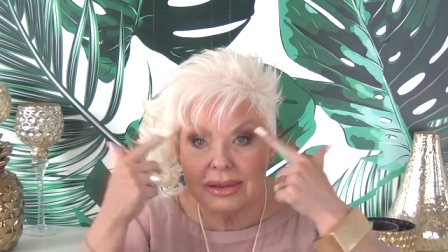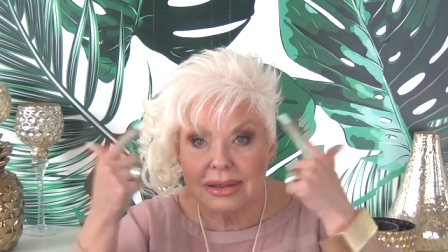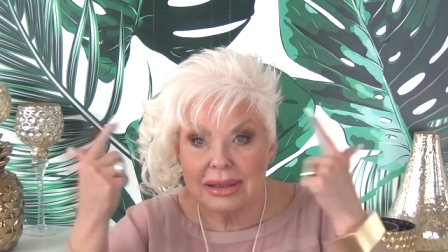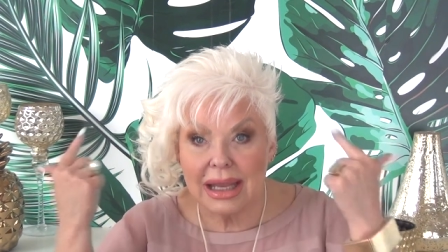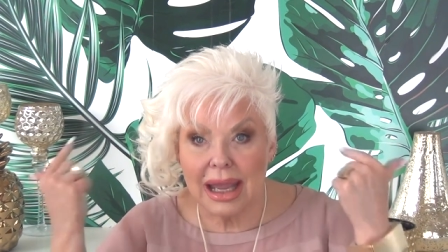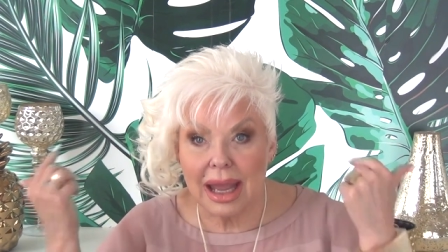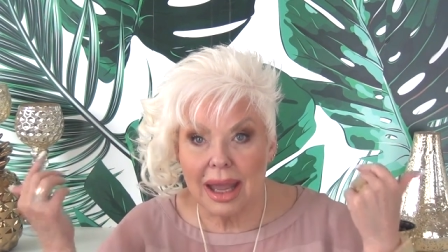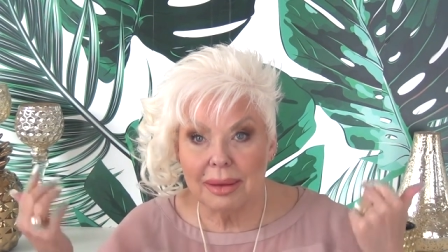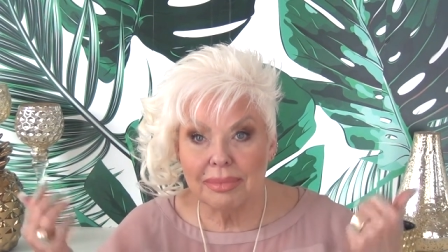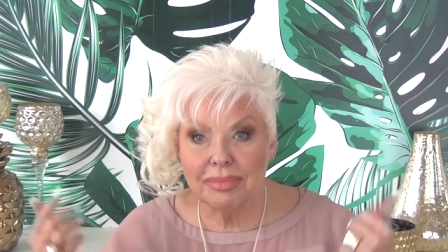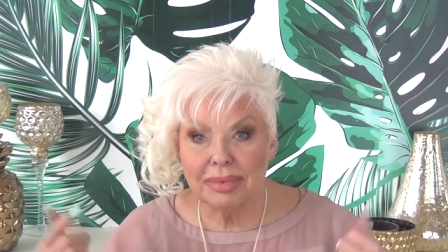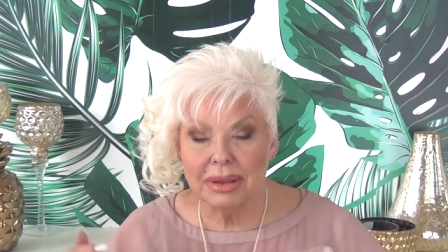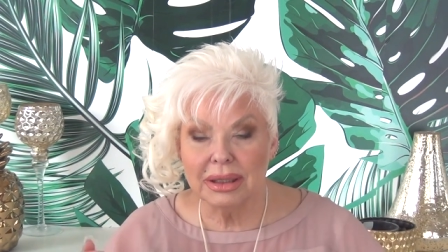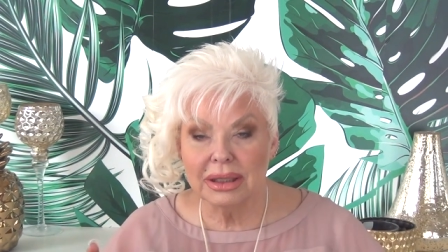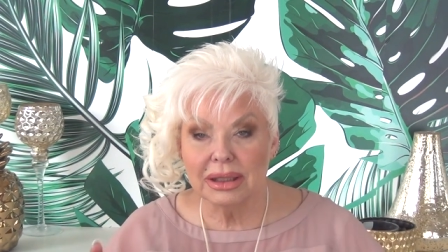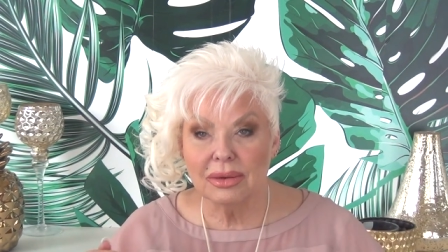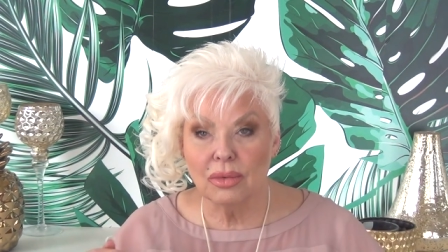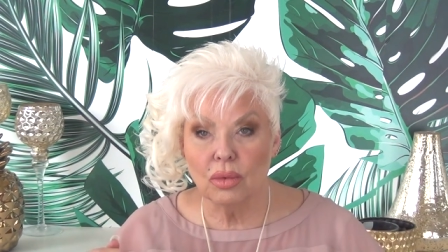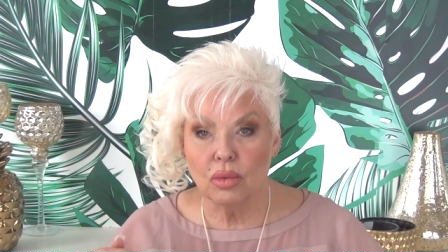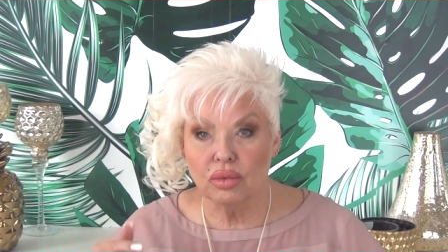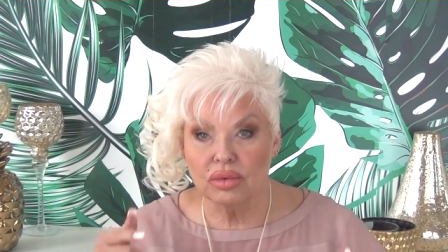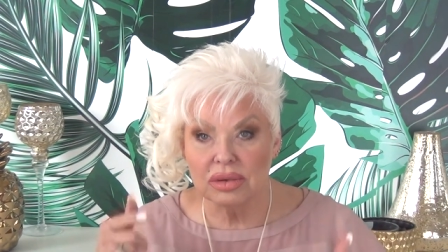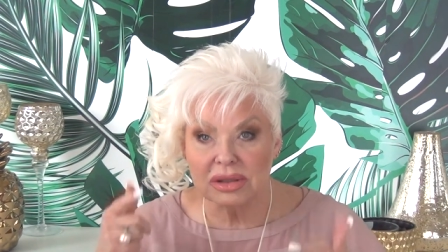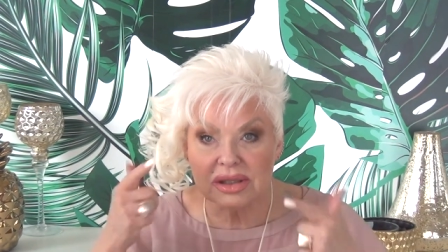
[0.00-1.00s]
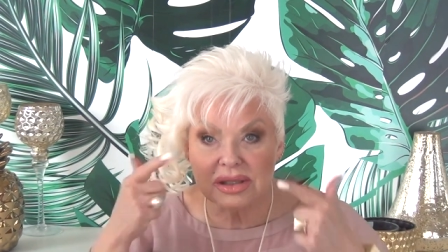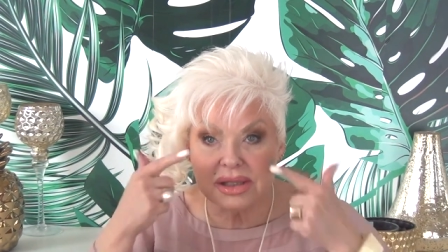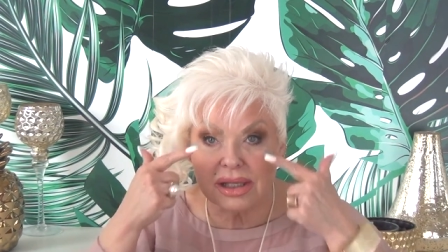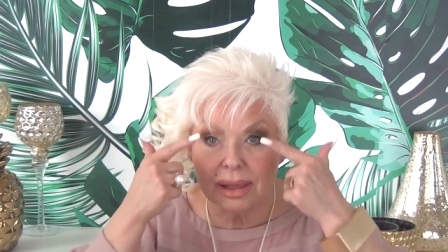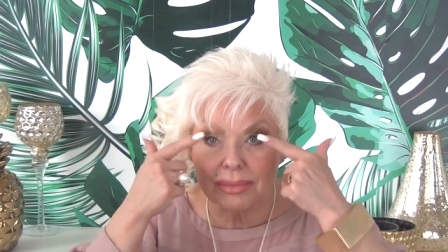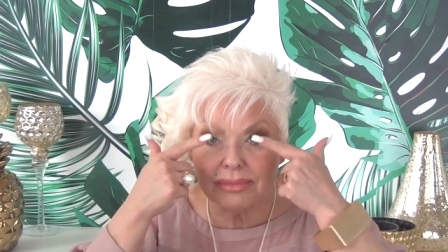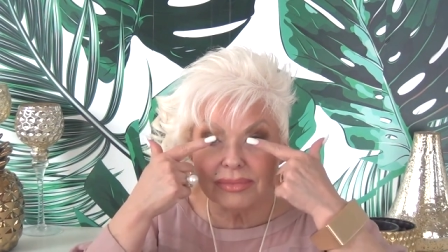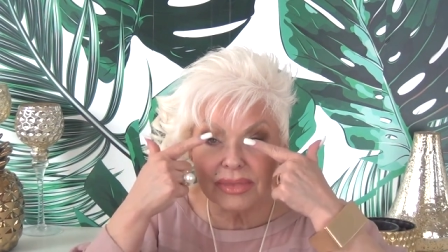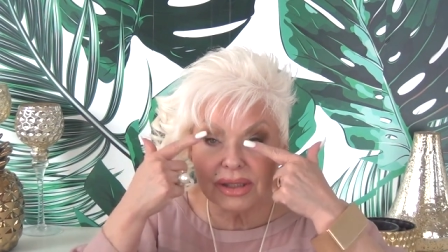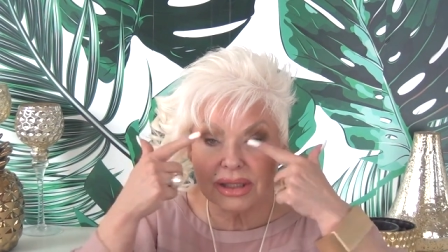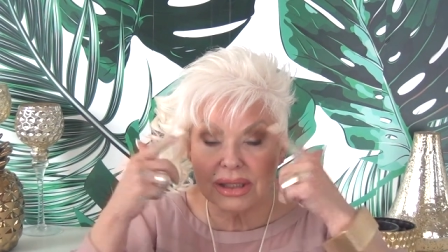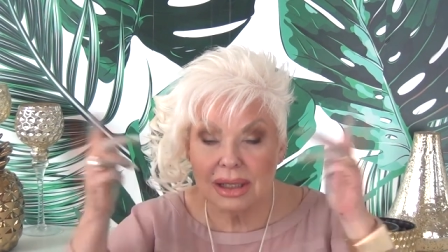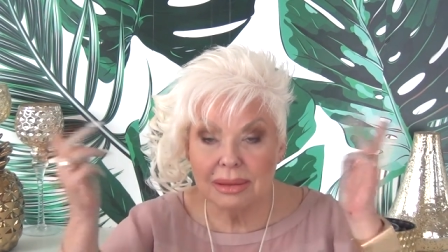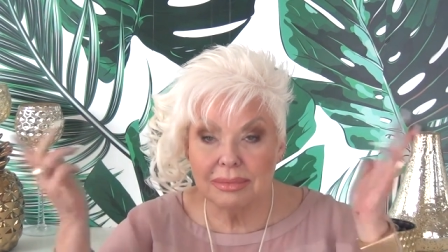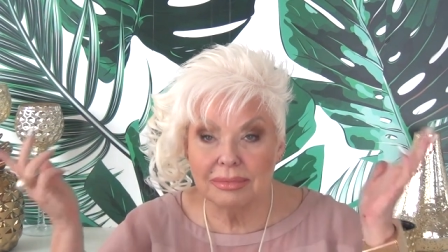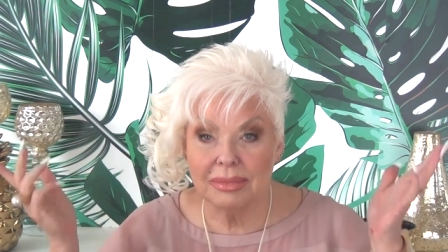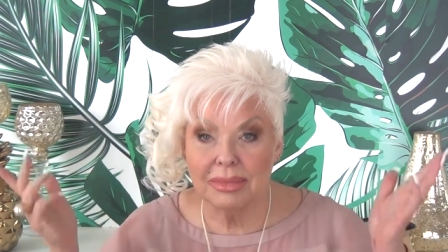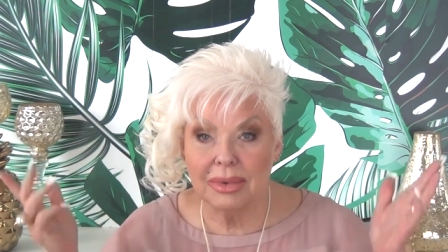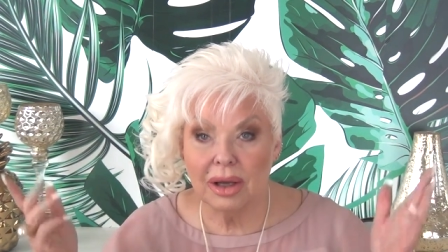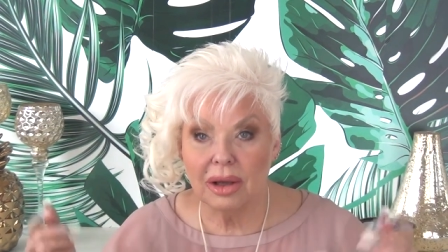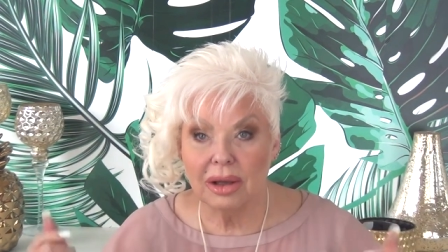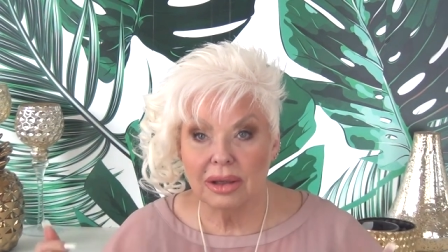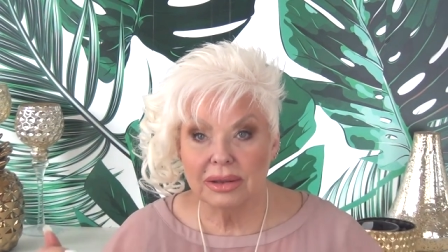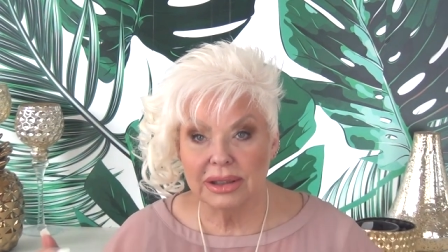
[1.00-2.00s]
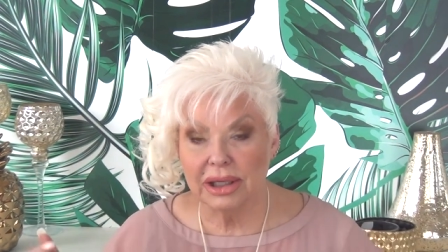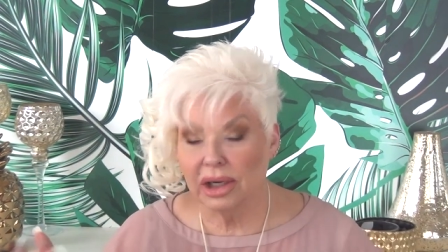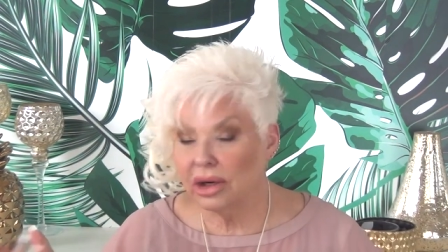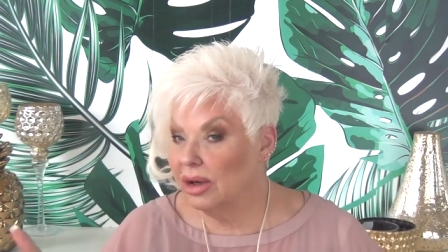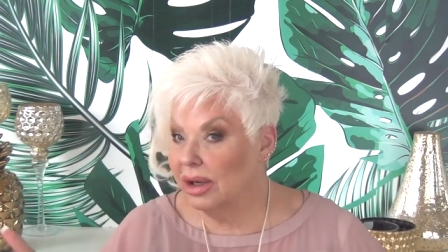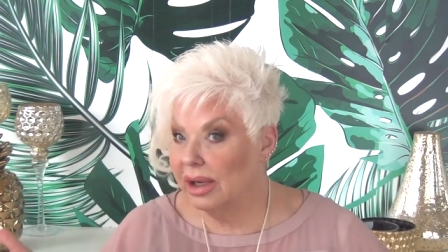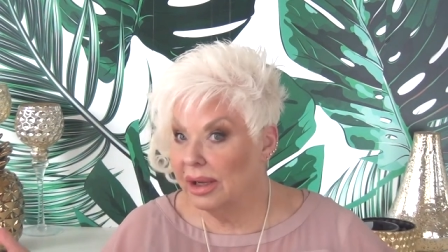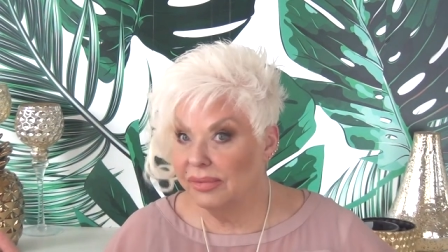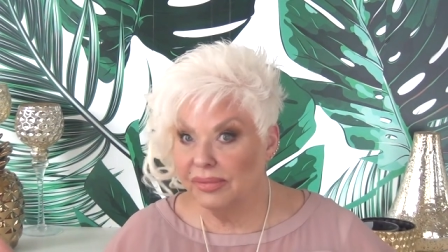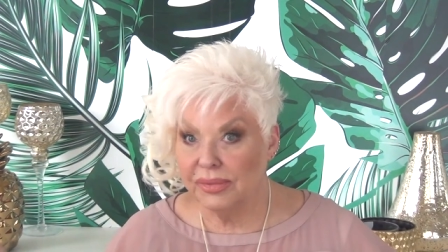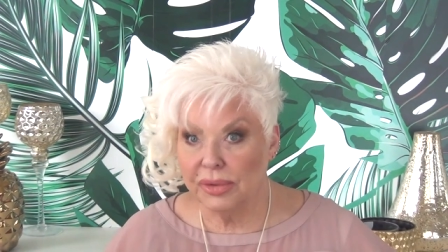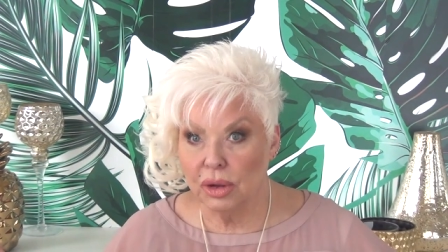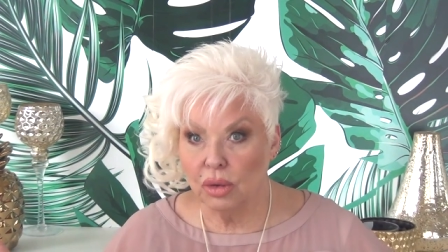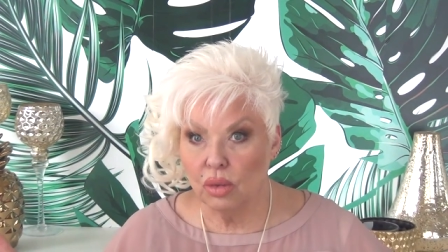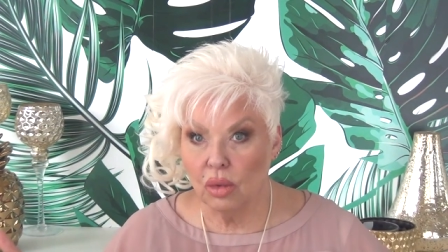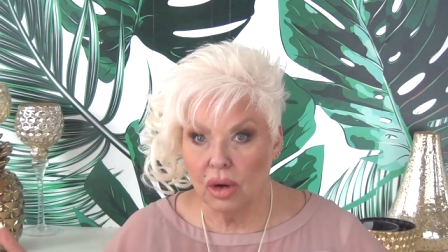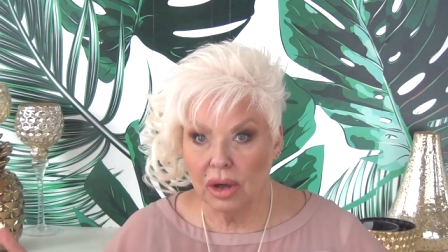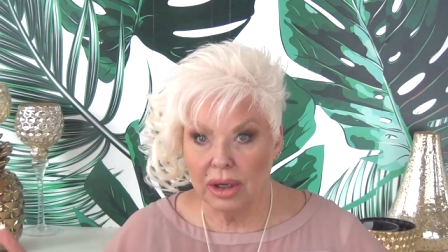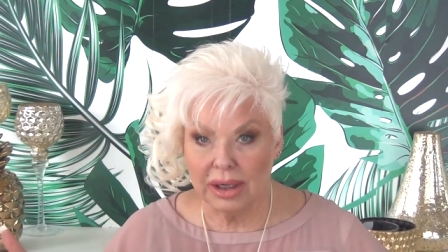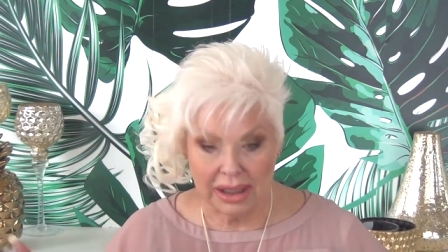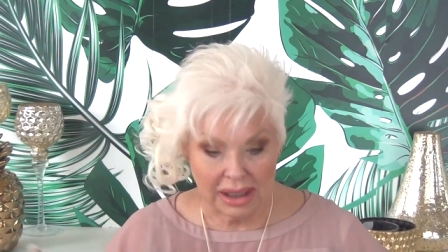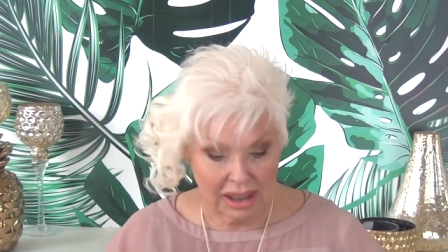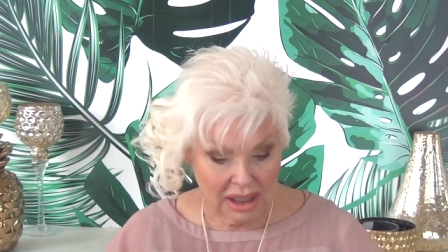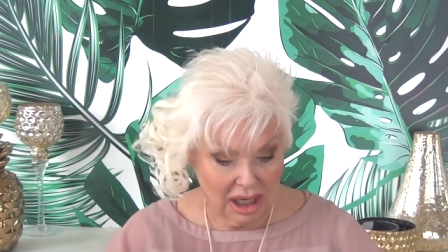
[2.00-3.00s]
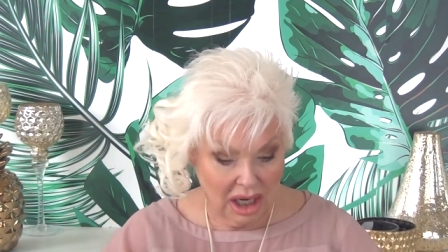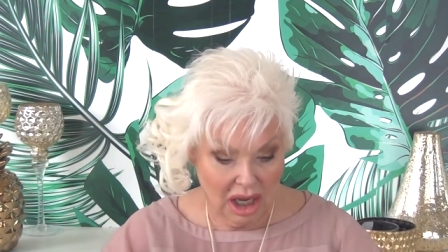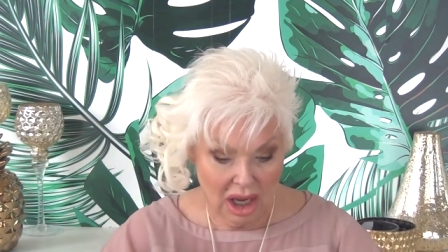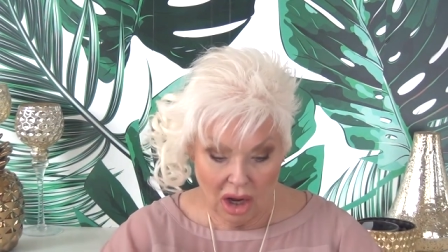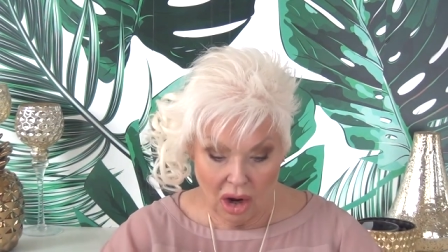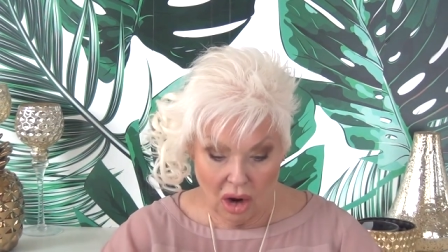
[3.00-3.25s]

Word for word: tap a little something, something on there if you want it.